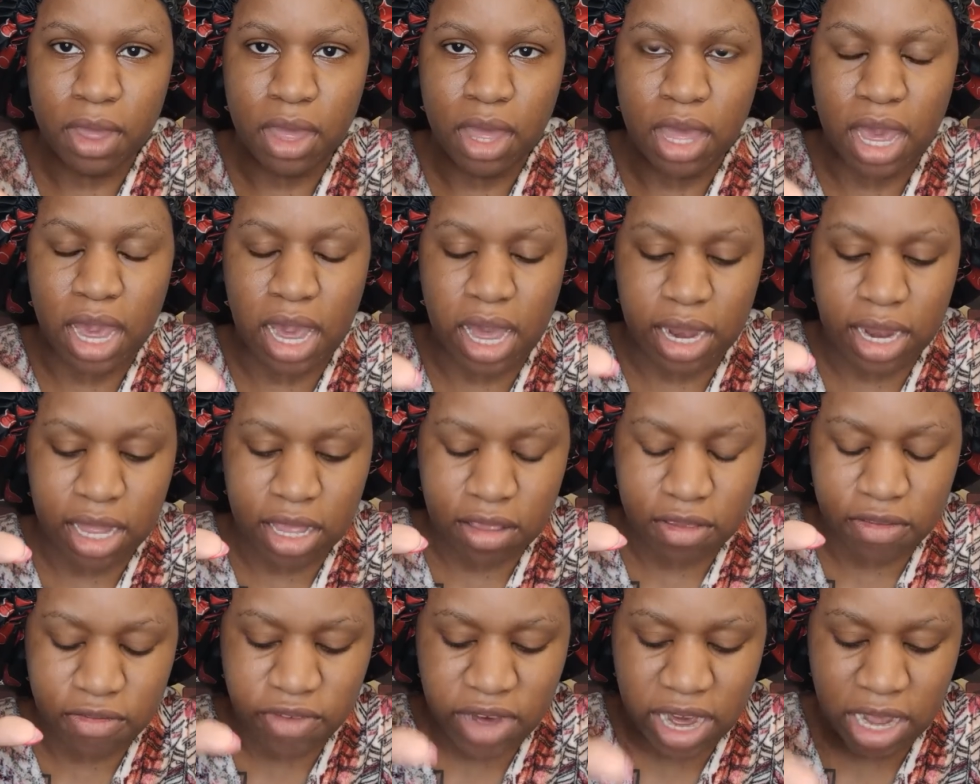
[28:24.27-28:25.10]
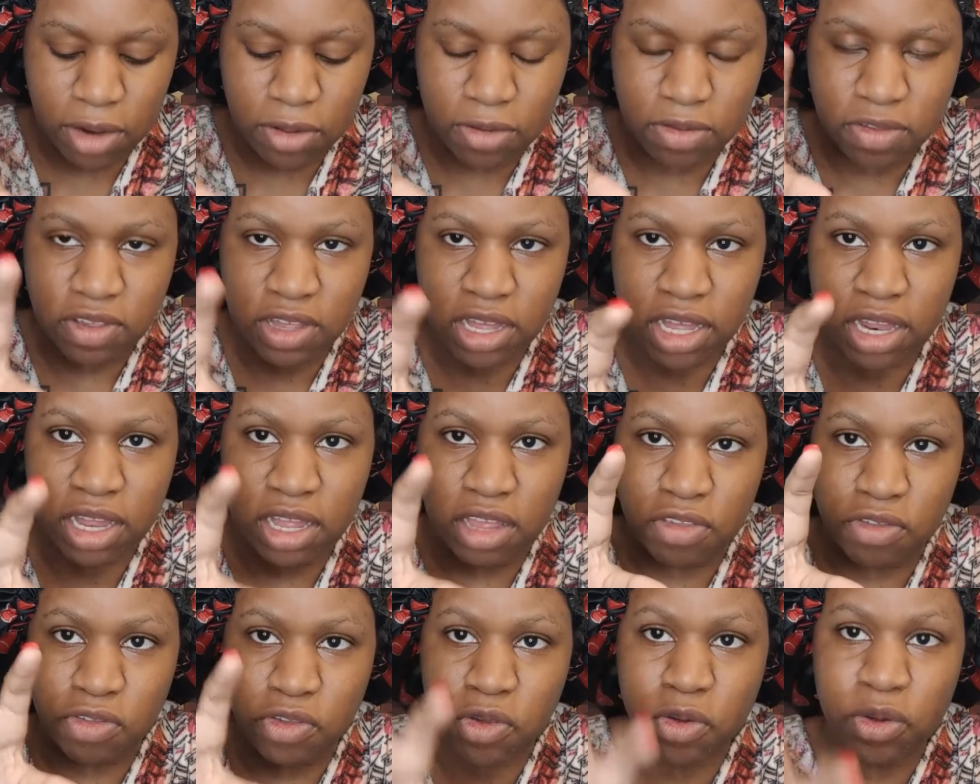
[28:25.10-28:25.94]
And his final scene
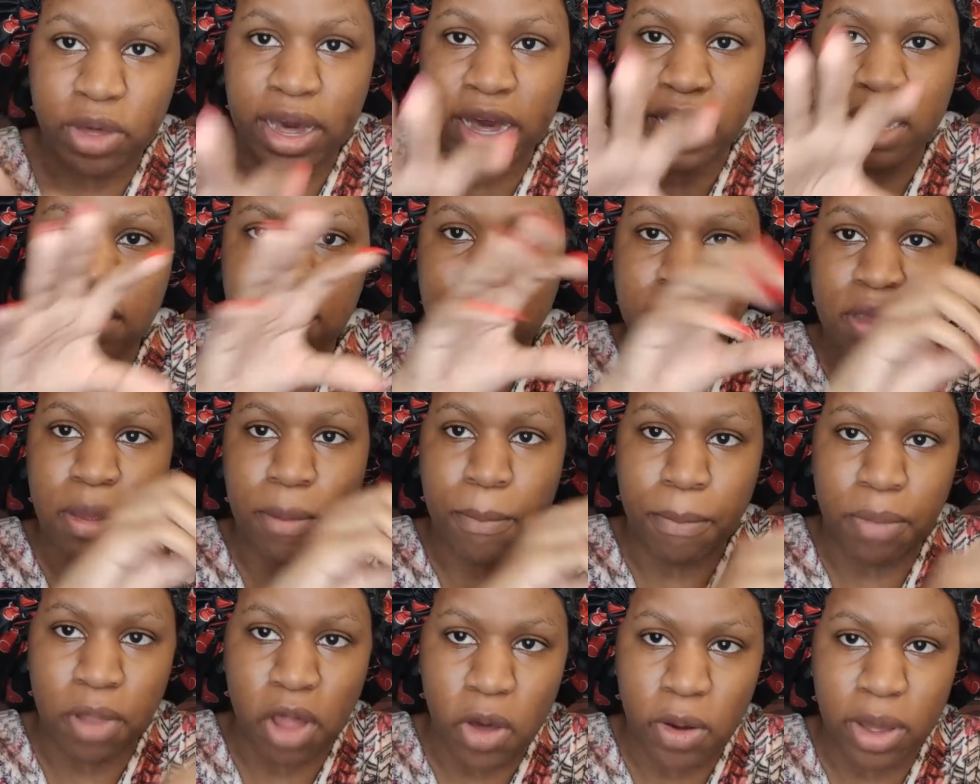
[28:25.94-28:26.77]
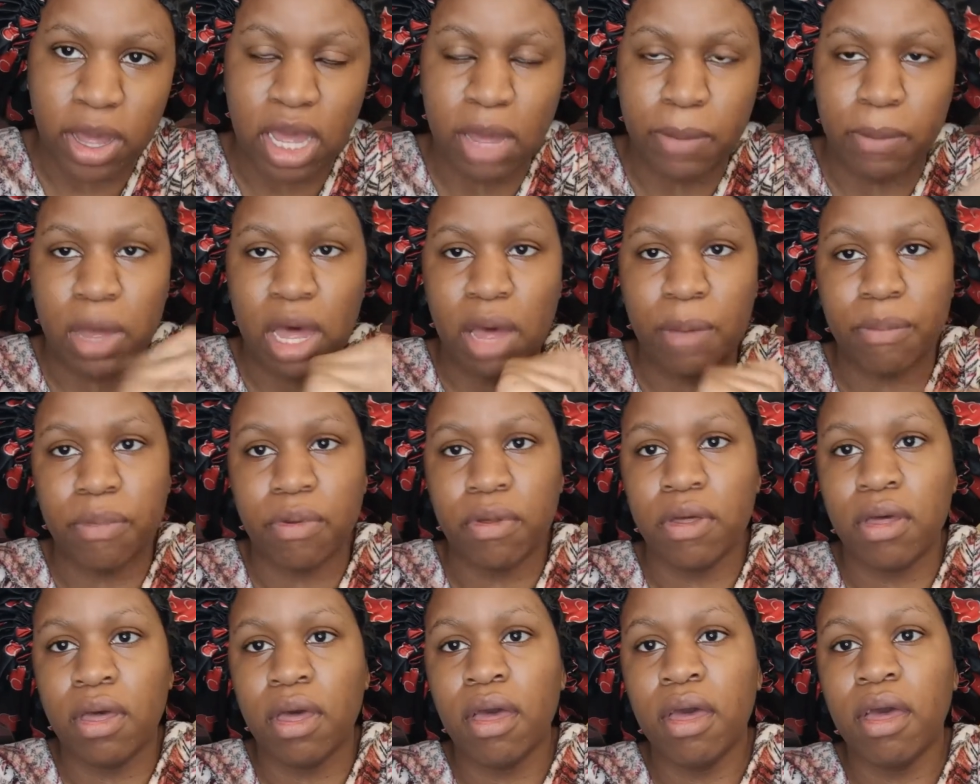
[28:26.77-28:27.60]
is you guys blowing him up,
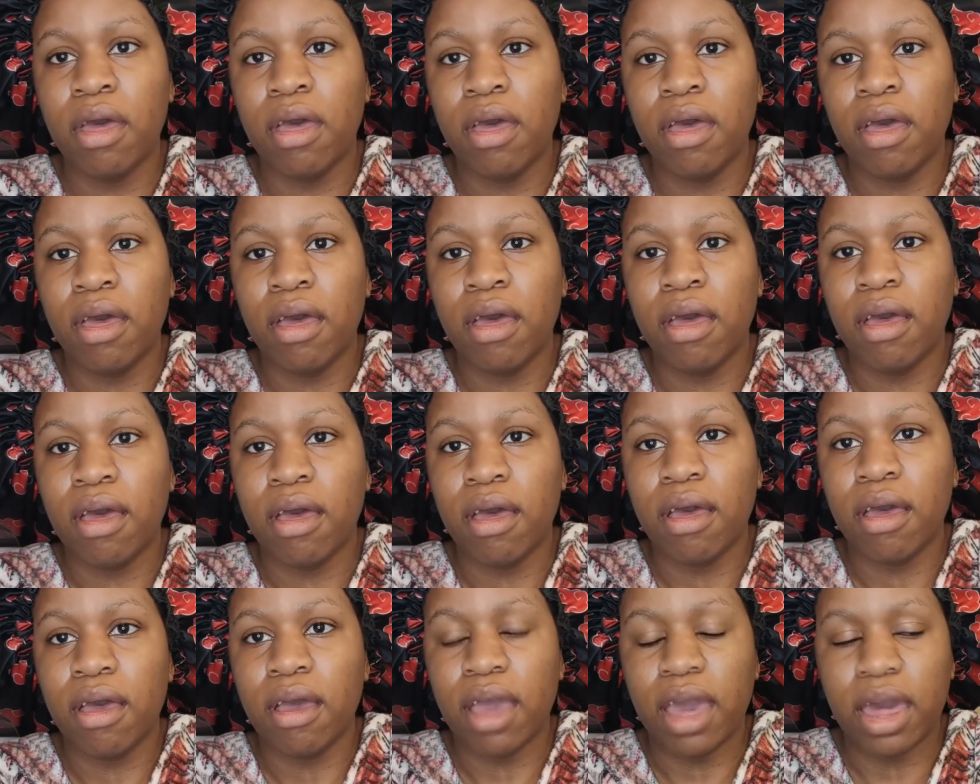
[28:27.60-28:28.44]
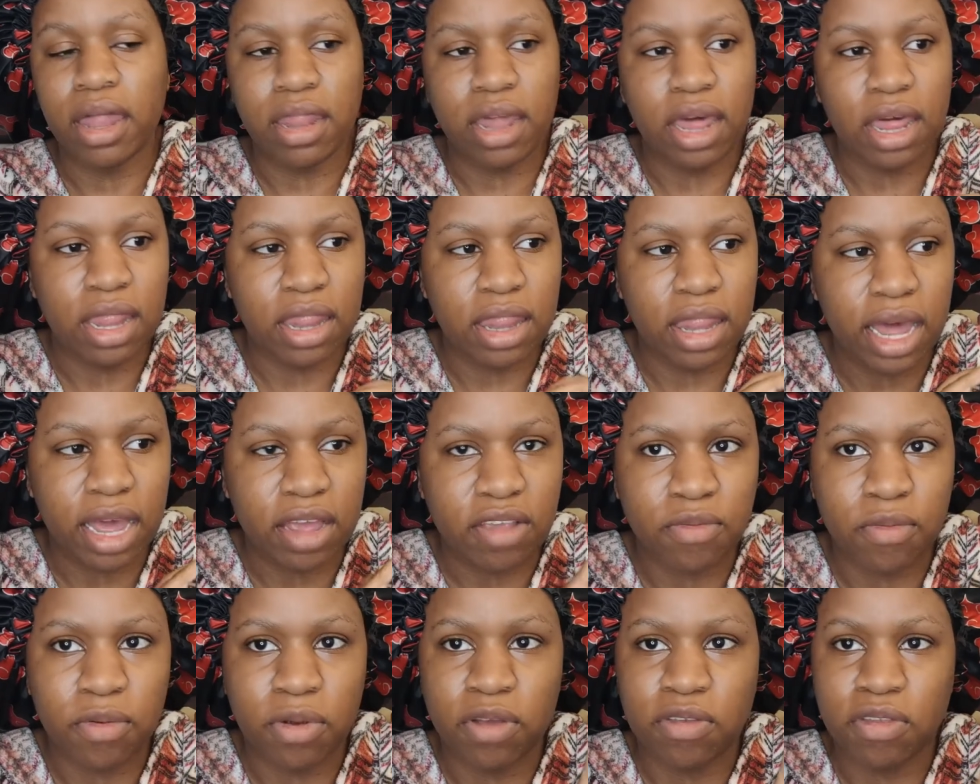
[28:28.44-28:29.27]
and then
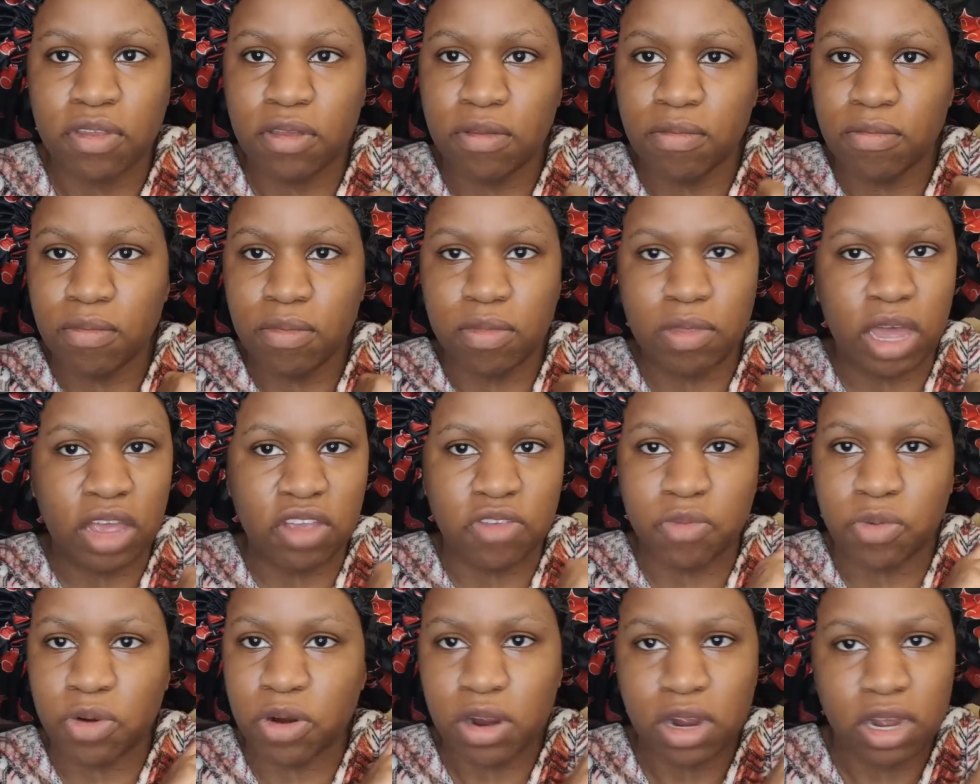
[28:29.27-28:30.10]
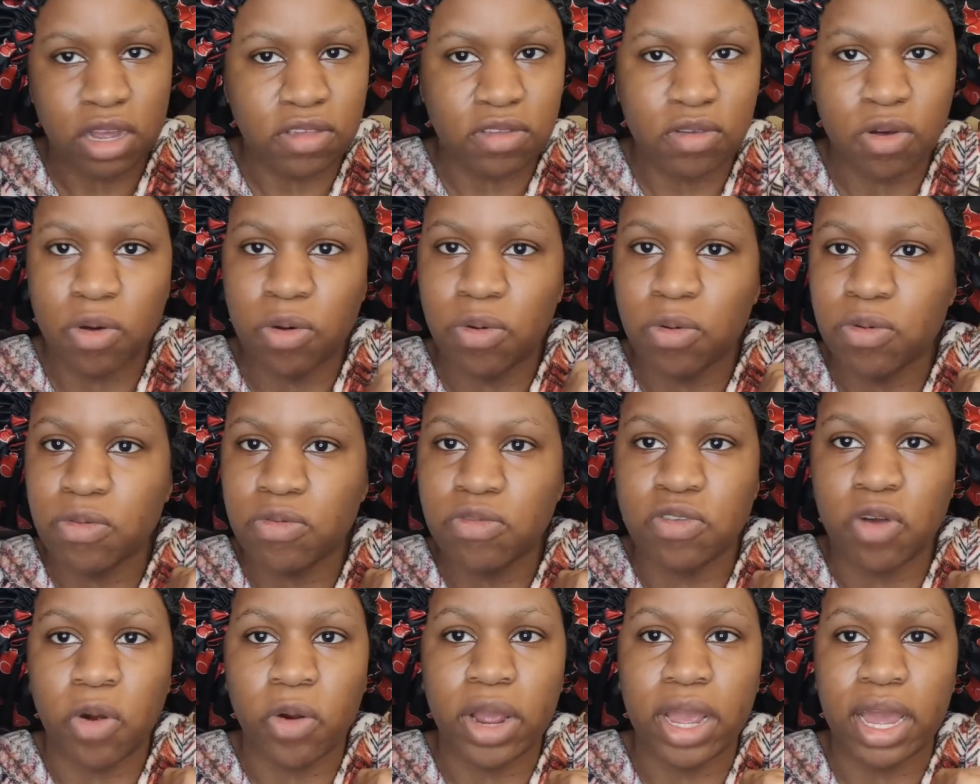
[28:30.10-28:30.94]
that's where his whole
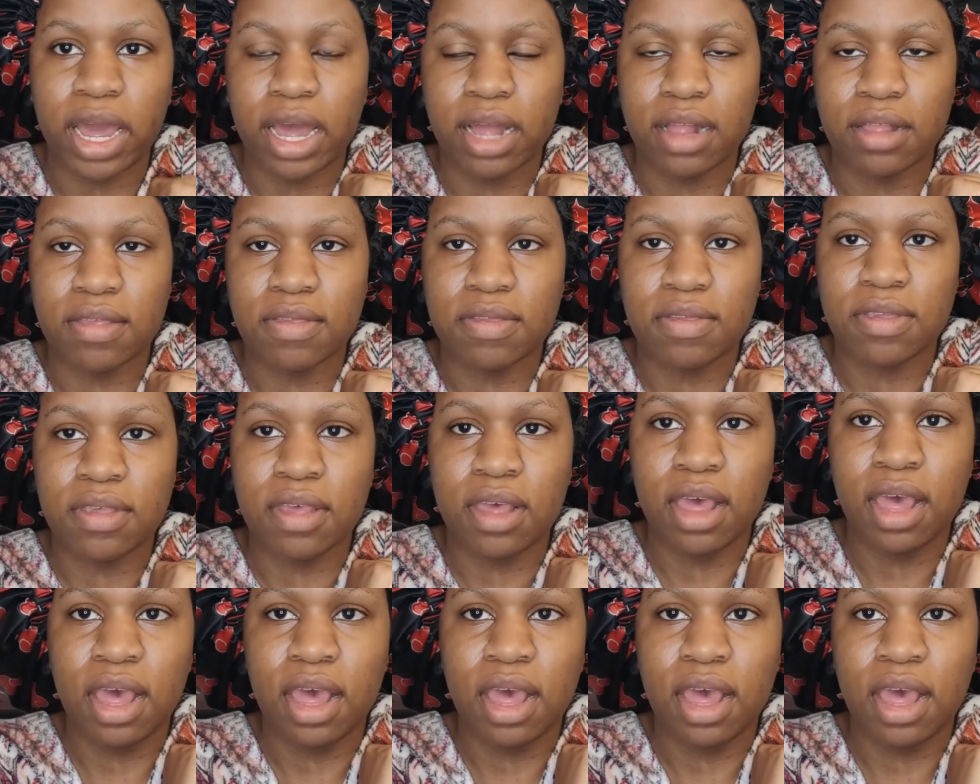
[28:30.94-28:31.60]
story ends.